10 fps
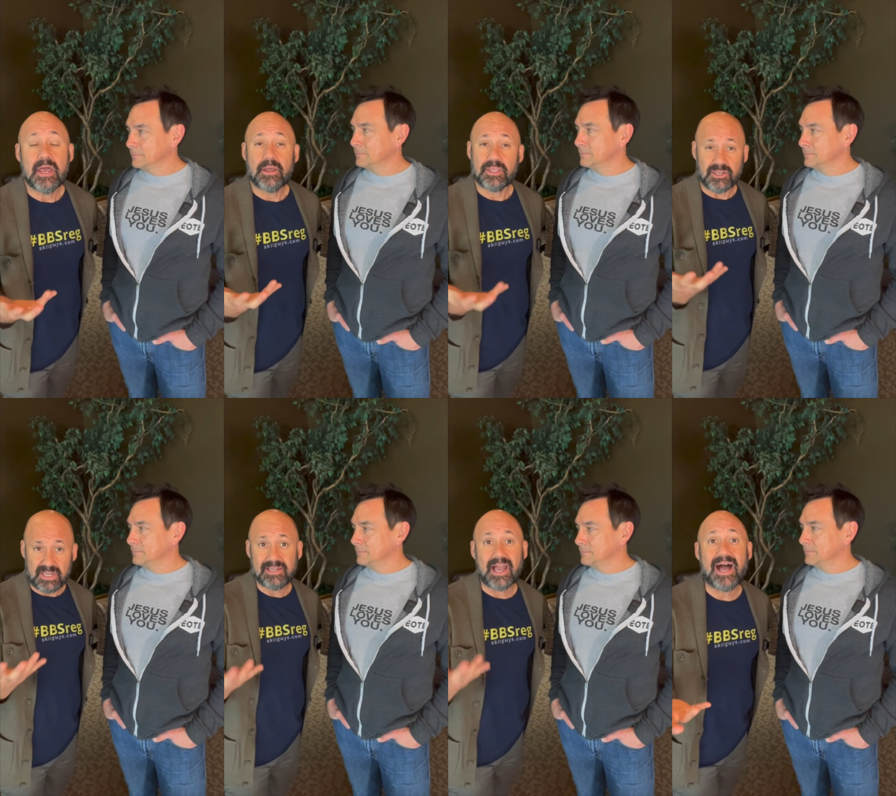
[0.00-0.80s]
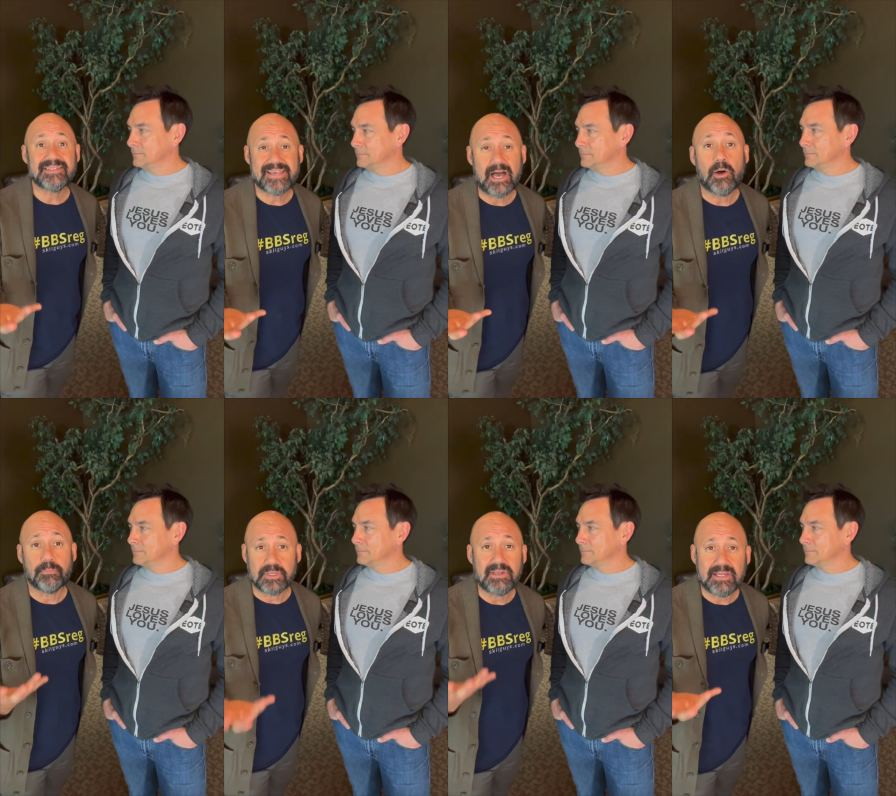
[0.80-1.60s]
Speaker 1: You need God's
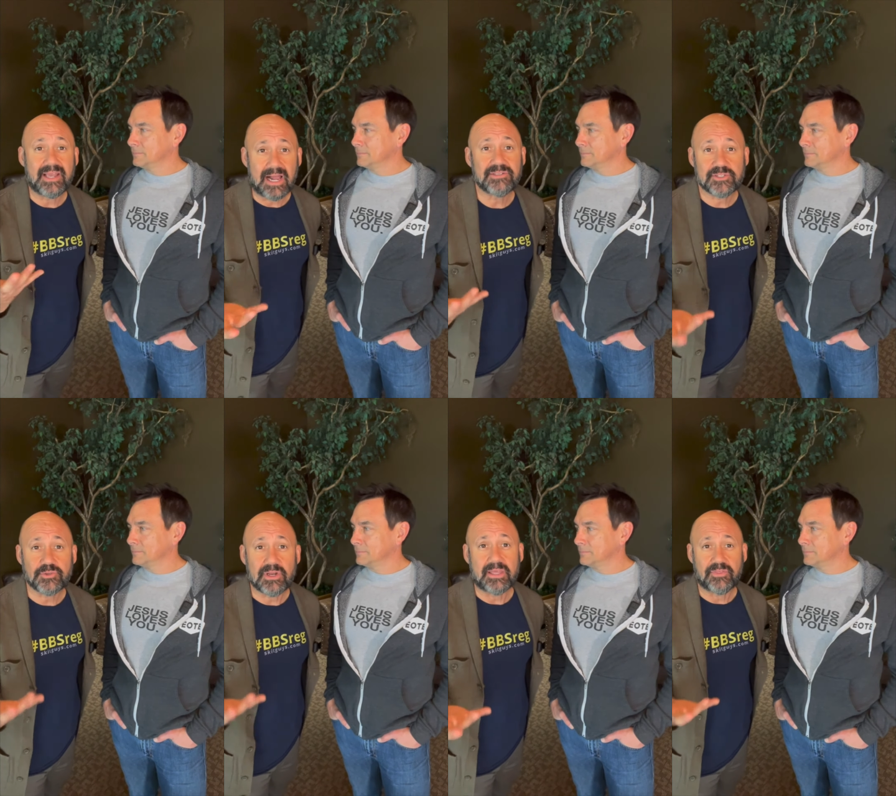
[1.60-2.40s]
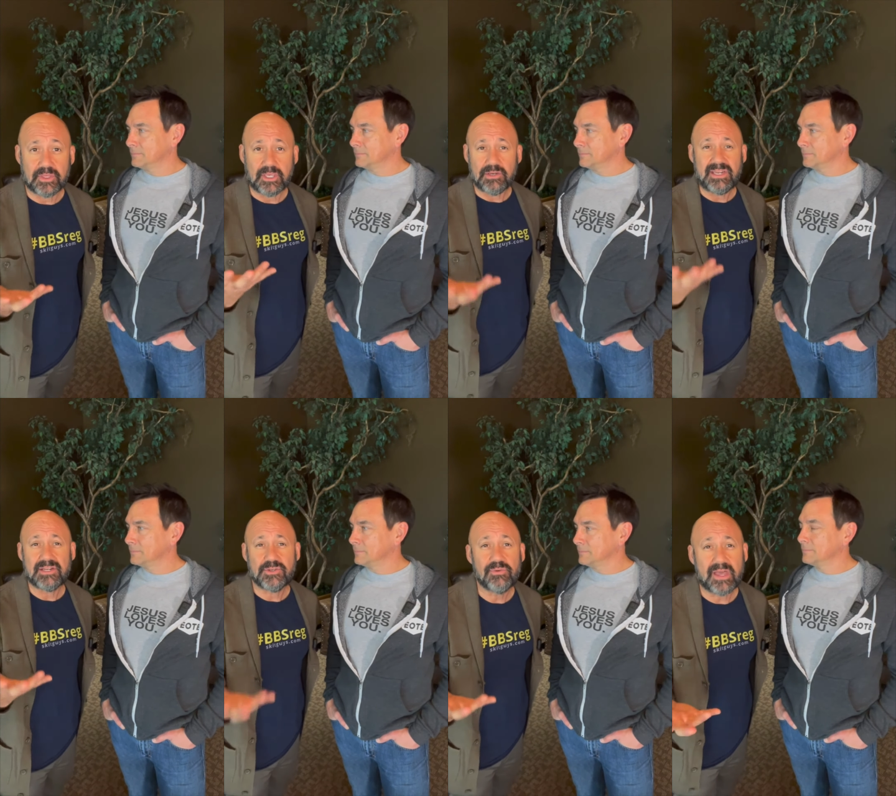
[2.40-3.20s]
help. You need God's strength. You need to
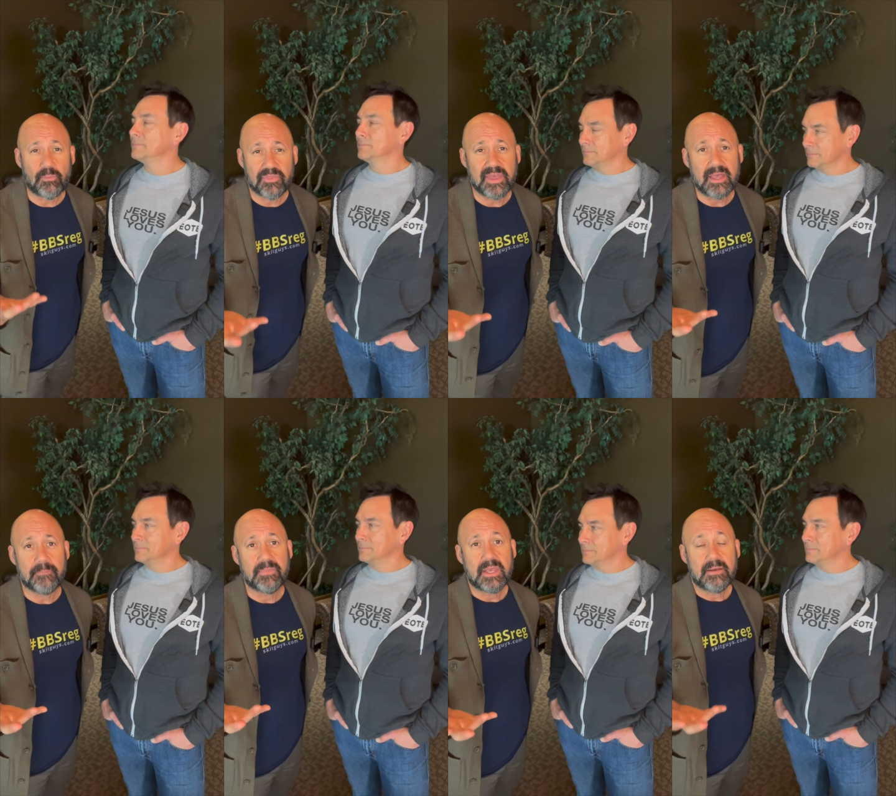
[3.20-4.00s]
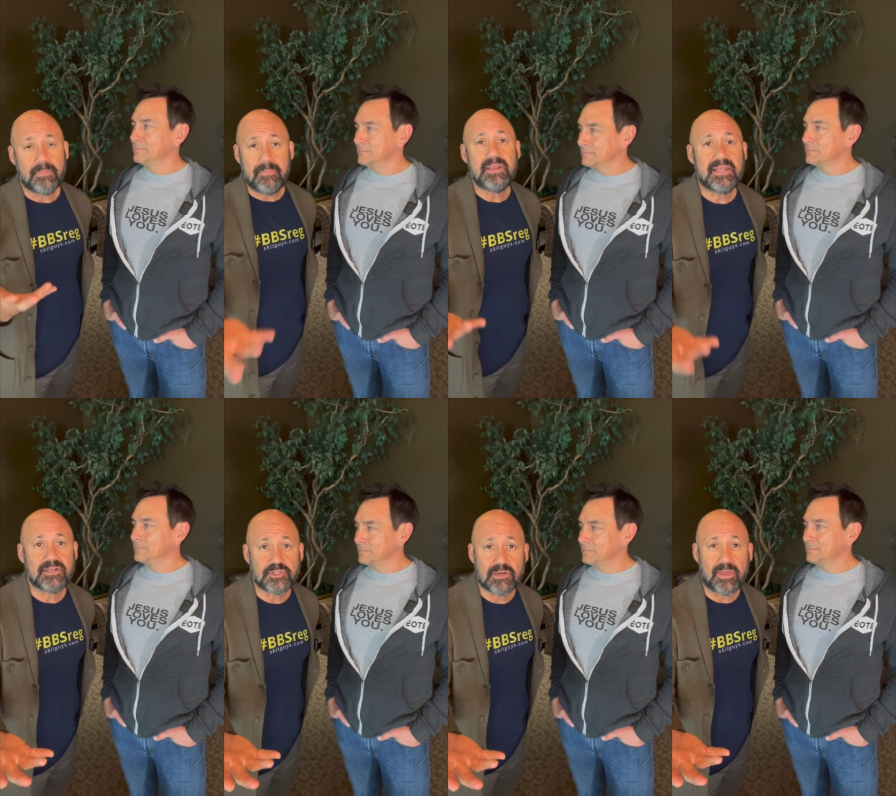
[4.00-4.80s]
do that with Him. Maybe you need to
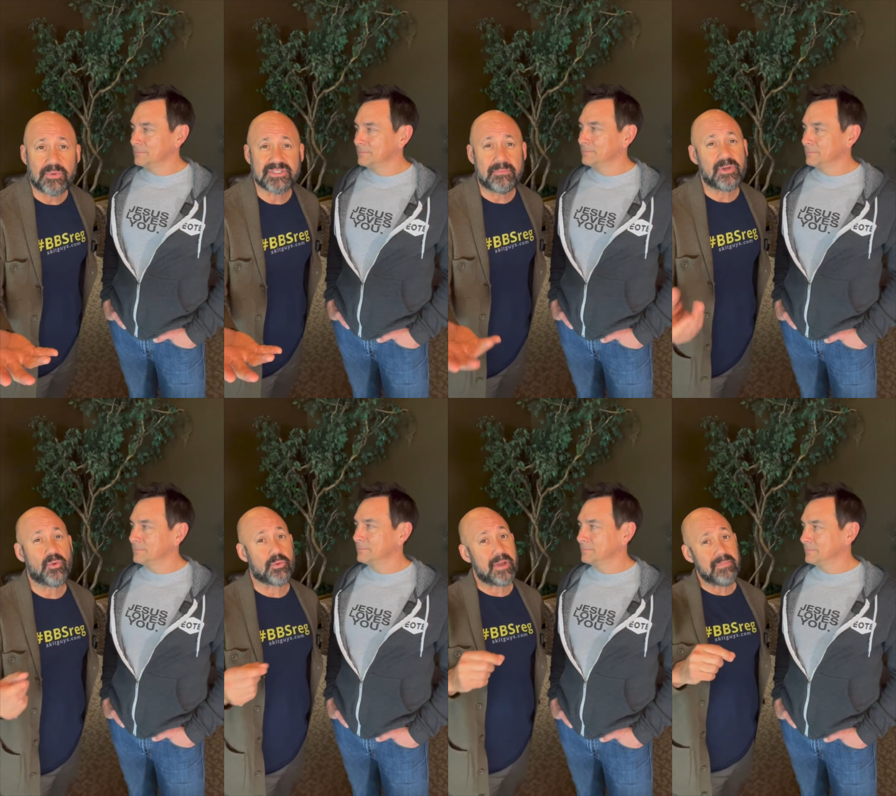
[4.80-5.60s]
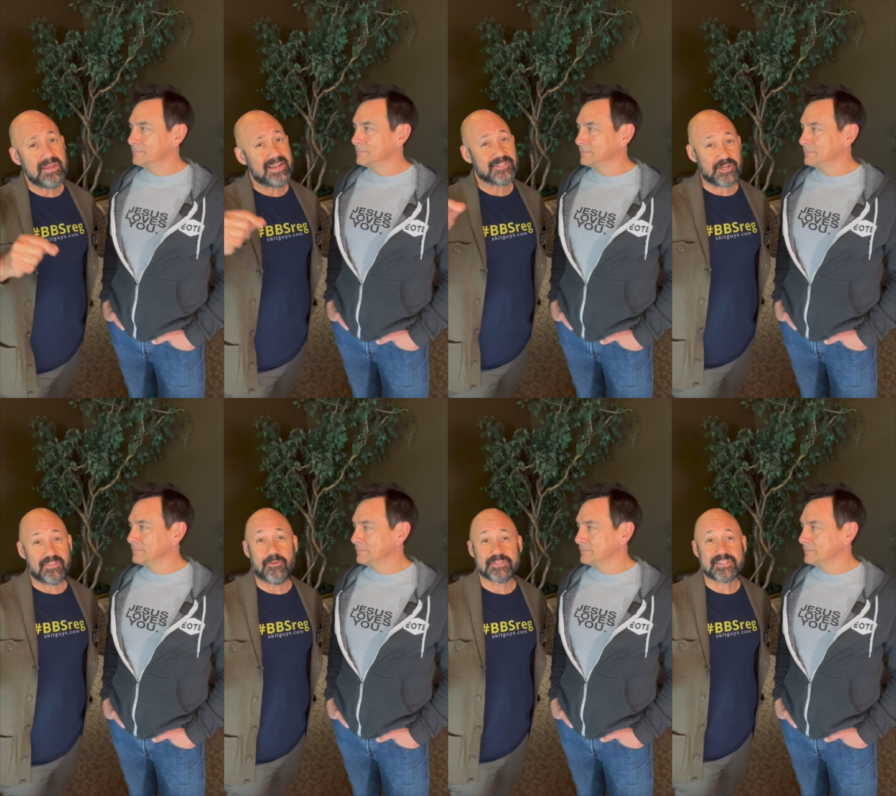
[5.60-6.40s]
share that with someone, or maybe you need to share
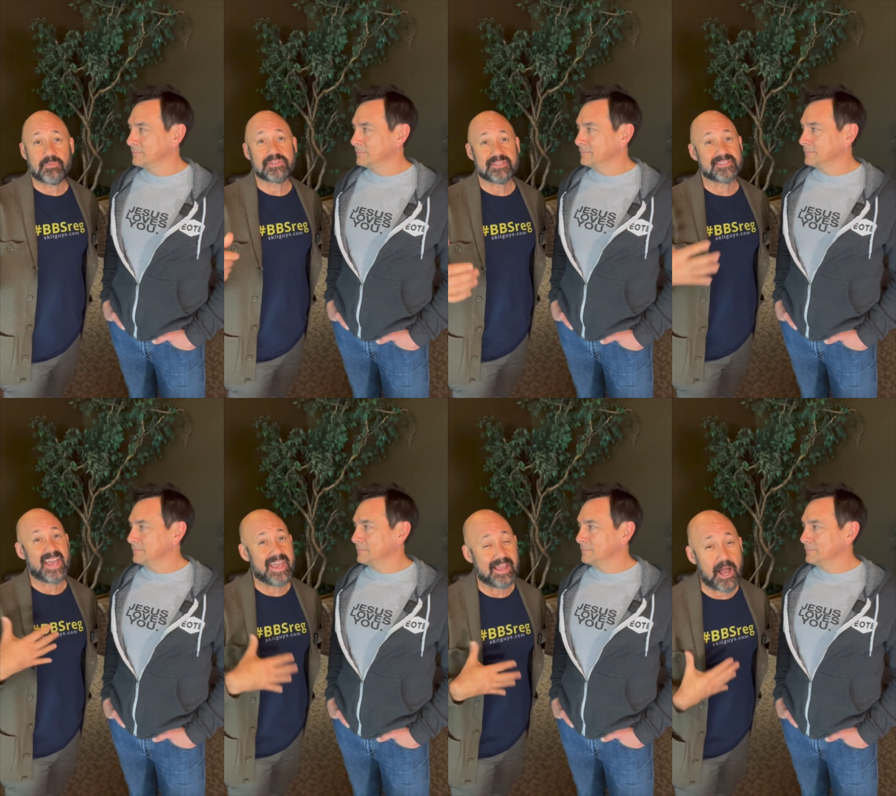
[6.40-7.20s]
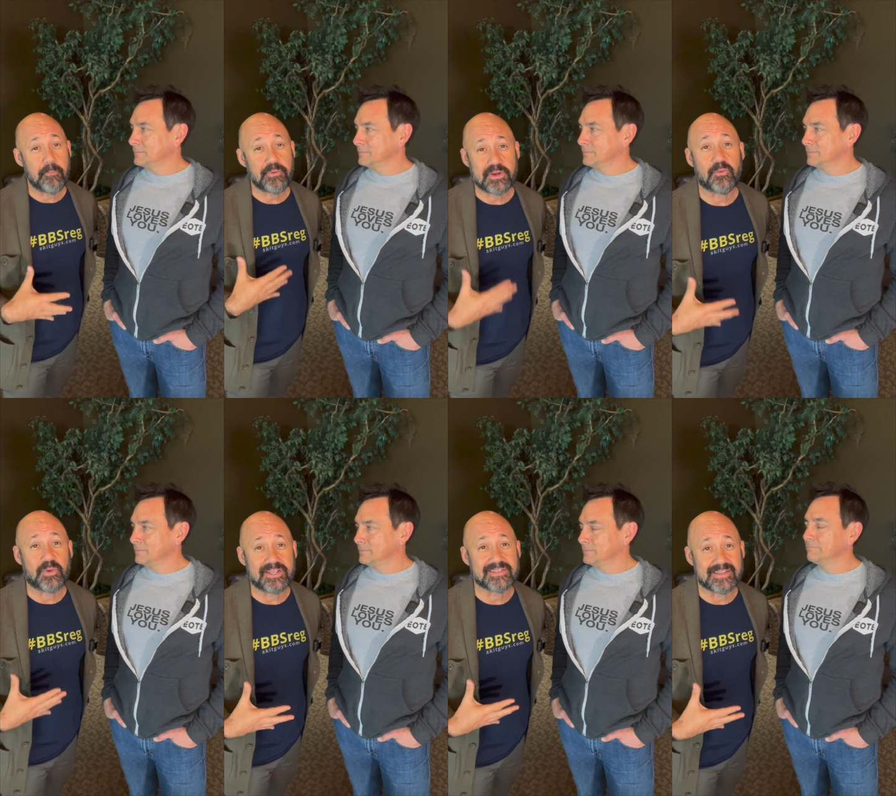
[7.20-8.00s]
that with someone that says, hey, I'm pretty
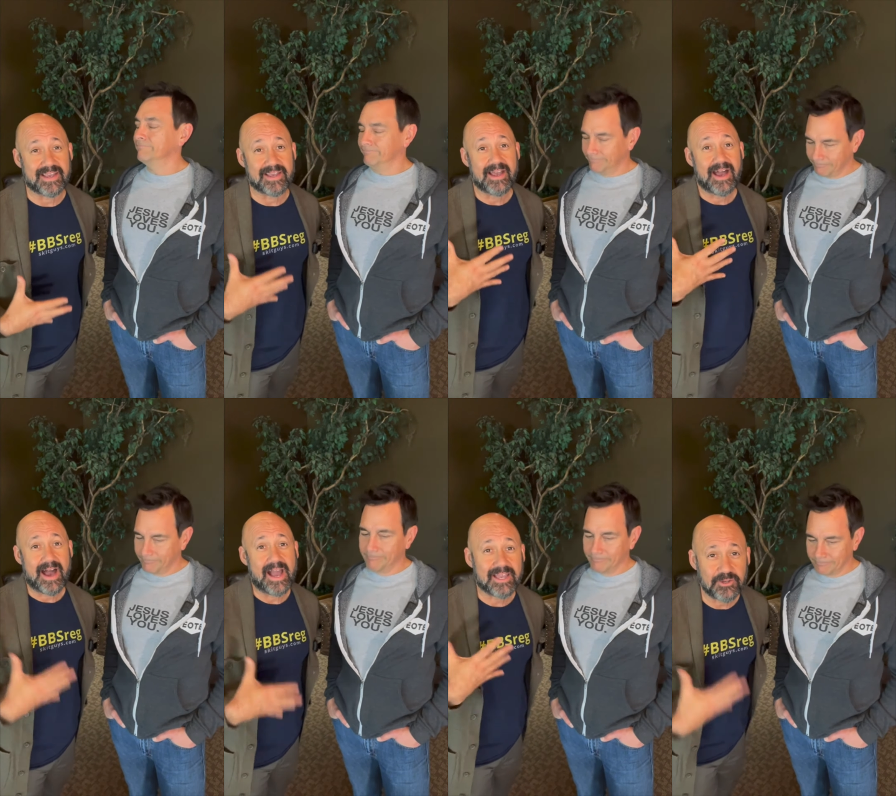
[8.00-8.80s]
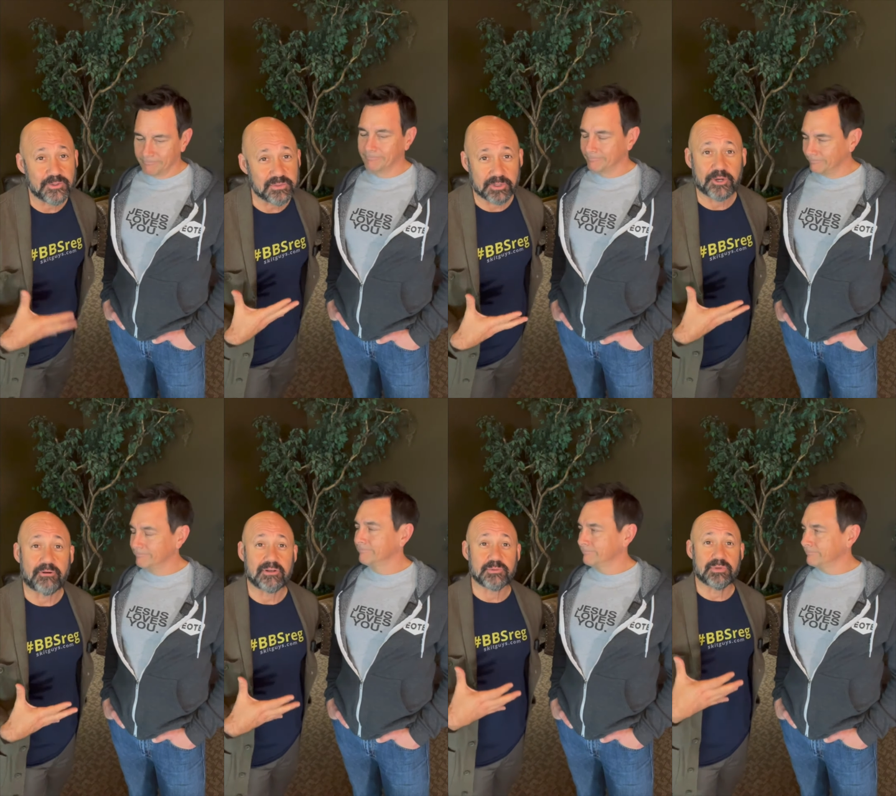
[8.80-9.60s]
weak today. I could use some
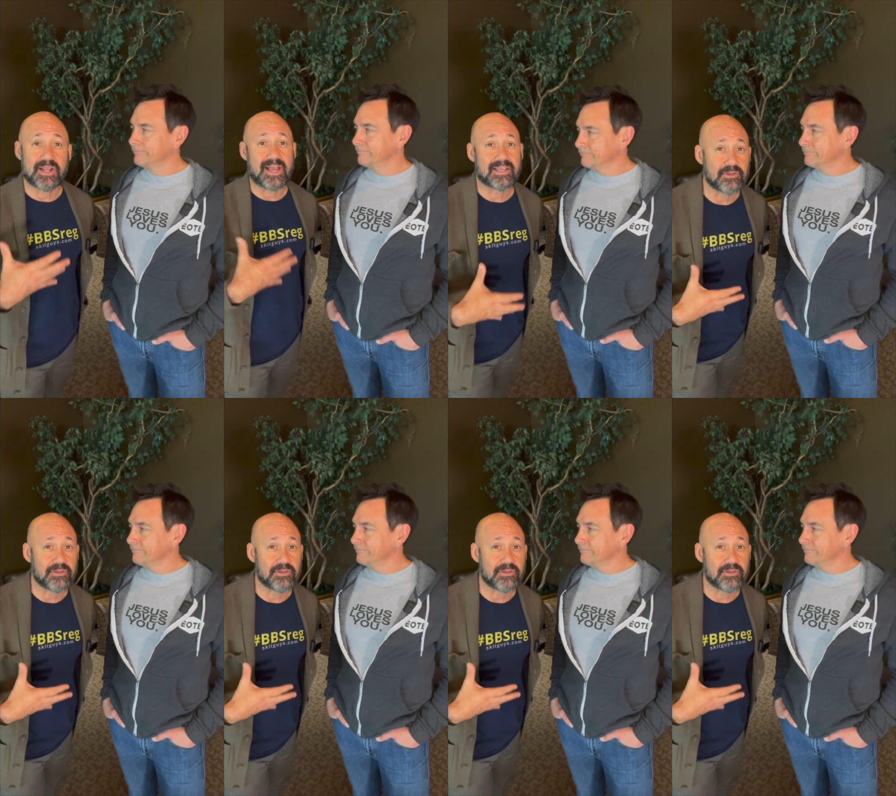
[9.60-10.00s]
encouragement. I could